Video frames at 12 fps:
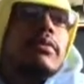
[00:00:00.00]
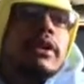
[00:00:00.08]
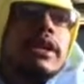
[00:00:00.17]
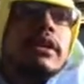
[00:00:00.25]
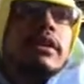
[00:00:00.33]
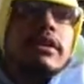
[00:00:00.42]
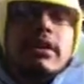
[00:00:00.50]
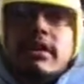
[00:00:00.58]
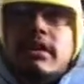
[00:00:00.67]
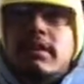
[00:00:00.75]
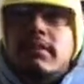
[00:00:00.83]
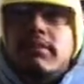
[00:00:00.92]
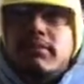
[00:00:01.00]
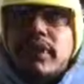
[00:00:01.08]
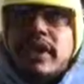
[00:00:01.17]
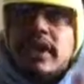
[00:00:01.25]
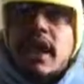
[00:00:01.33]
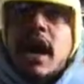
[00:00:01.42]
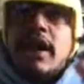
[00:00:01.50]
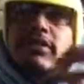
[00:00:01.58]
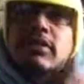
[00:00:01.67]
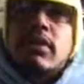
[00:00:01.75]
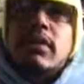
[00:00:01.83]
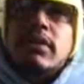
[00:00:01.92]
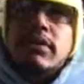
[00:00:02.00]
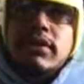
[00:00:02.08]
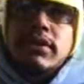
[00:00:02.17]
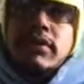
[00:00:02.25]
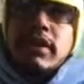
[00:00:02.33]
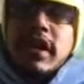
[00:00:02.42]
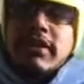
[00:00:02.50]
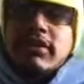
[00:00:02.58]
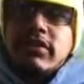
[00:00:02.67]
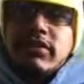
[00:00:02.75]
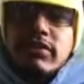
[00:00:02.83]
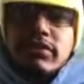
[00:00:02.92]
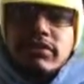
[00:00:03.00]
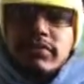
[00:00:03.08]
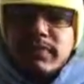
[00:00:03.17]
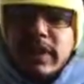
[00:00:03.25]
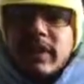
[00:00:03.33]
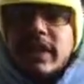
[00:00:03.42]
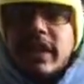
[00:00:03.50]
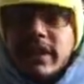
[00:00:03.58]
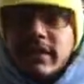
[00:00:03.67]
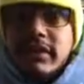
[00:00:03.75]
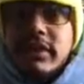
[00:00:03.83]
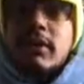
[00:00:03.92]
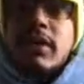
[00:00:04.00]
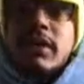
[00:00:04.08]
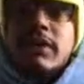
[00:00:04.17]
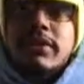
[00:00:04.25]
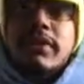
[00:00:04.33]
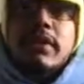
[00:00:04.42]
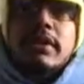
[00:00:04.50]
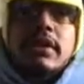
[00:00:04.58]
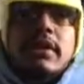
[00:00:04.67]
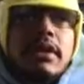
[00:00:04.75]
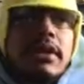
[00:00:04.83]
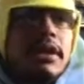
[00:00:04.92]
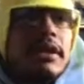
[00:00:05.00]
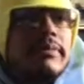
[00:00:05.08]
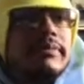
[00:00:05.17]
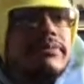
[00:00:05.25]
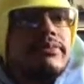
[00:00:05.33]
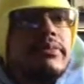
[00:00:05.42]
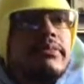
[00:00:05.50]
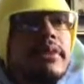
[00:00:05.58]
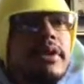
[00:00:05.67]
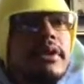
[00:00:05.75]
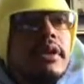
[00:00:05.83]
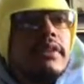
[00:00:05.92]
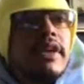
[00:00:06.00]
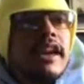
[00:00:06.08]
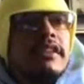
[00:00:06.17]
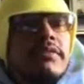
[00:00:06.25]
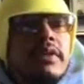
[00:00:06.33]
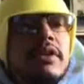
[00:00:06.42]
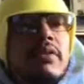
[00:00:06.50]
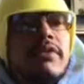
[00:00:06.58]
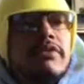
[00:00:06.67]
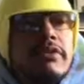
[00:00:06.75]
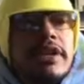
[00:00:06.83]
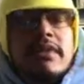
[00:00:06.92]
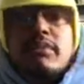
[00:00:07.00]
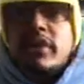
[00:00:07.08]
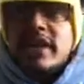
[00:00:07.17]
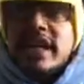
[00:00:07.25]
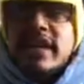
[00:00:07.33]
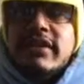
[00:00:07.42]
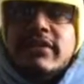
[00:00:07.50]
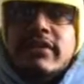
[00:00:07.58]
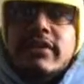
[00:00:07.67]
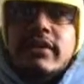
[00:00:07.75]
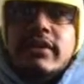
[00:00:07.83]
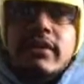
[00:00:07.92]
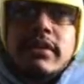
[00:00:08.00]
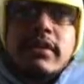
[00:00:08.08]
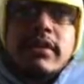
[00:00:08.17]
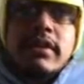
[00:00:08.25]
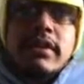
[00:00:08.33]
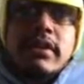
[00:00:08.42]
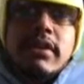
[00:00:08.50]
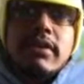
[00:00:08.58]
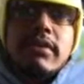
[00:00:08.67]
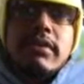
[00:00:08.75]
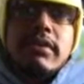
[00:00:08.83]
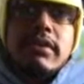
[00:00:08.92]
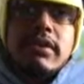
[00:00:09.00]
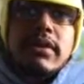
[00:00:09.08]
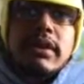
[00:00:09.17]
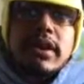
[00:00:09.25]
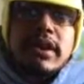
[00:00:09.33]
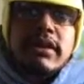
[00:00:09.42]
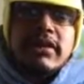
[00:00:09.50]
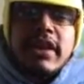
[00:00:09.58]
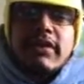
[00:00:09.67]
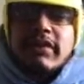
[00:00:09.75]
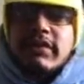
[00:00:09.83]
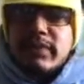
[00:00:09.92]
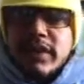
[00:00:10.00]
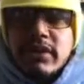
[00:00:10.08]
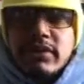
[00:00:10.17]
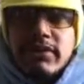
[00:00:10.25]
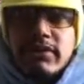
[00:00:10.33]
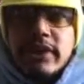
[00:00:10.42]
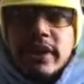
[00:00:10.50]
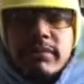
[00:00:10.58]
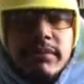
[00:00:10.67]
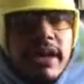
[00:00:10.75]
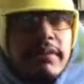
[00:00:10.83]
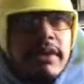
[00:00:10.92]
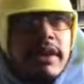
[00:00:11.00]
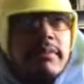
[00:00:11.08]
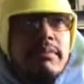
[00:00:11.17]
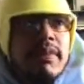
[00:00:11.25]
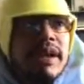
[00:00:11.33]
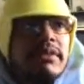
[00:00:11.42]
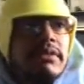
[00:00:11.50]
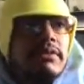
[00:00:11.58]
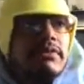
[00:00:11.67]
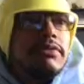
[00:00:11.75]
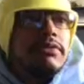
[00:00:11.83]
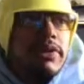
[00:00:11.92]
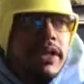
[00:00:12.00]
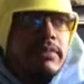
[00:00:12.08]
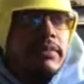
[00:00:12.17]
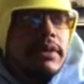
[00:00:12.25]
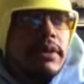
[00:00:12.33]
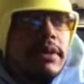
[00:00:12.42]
we could bring God's world, God's true spirit into the world. Um, and that is really what freedom really is. You know, it is that spiritual freedom, that, that mental freedom,